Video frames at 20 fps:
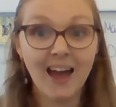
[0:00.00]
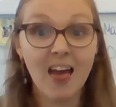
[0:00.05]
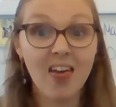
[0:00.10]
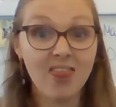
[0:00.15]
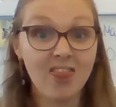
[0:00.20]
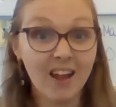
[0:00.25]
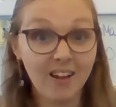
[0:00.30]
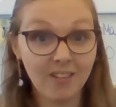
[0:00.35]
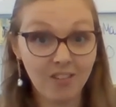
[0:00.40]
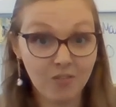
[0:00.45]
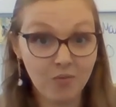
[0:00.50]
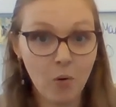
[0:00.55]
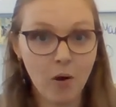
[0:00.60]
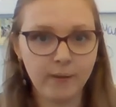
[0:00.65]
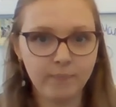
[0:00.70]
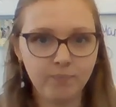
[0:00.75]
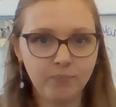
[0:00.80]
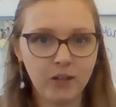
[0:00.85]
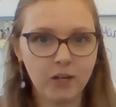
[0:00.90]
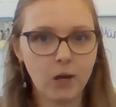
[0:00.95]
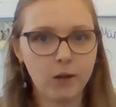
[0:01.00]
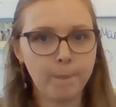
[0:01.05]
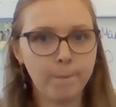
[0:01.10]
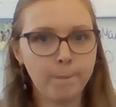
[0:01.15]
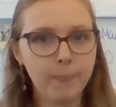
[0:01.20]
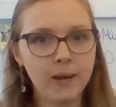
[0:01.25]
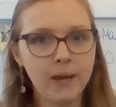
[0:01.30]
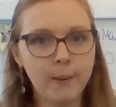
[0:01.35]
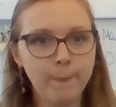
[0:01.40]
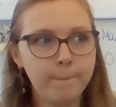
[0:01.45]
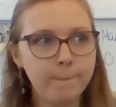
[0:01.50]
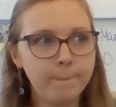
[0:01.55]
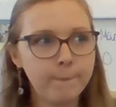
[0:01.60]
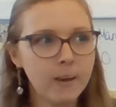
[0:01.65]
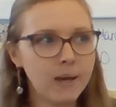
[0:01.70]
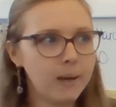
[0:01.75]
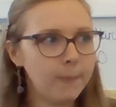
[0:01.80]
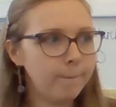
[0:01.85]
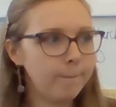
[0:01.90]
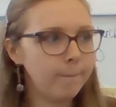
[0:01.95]
That's right, it goes beep,
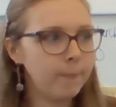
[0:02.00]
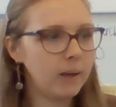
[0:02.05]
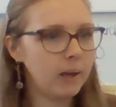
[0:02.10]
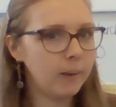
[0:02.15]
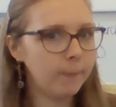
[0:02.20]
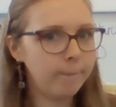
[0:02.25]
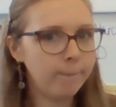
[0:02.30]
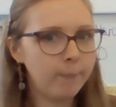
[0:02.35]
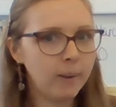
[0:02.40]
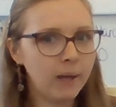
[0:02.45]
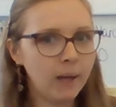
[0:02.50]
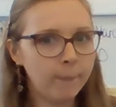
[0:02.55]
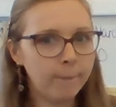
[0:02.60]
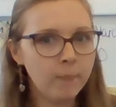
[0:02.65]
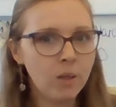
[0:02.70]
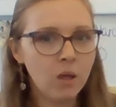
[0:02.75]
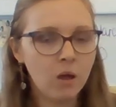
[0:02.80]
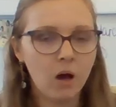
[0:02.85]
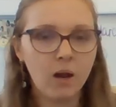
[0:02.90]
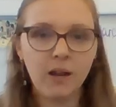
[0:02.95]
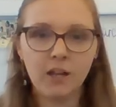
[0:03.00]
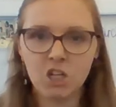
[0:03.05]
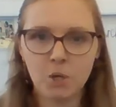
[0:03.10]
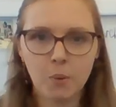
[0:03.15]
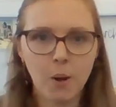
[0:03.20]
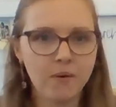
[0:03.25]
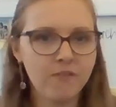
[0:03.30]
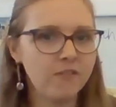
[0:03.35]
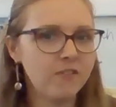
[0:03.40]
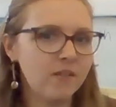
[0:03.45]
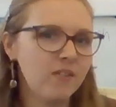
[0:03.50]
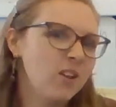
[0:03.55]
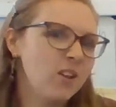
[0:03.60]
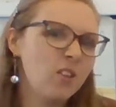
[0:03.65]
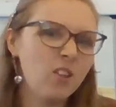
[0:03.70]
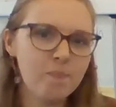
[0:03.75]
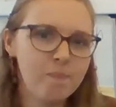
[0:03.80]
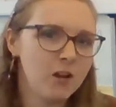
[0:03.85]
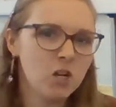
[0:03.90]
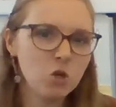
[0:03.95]
beep, beep, beep, unless you have a very
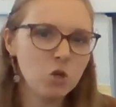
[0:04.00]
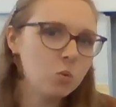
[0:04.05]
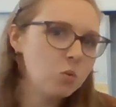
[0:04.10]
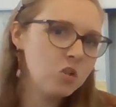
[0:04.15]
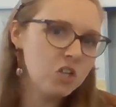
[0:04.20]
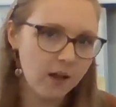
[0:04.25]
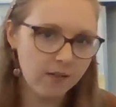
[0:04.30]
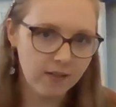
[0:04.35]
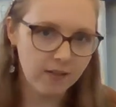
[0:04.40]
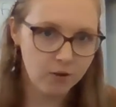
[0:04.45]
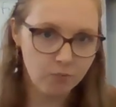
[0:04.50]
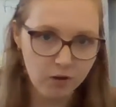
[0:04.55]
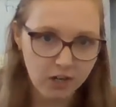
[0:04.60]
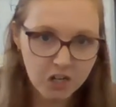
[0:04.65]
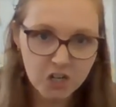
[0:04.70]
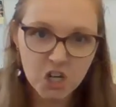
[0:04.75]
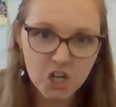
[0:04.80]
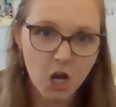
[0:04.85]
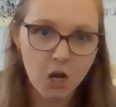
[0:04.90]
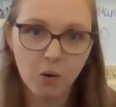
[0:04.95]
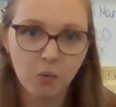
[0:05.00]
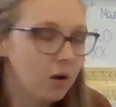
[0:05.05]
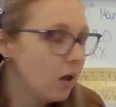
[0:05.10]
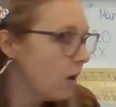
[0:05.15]
special jazzy ringtone.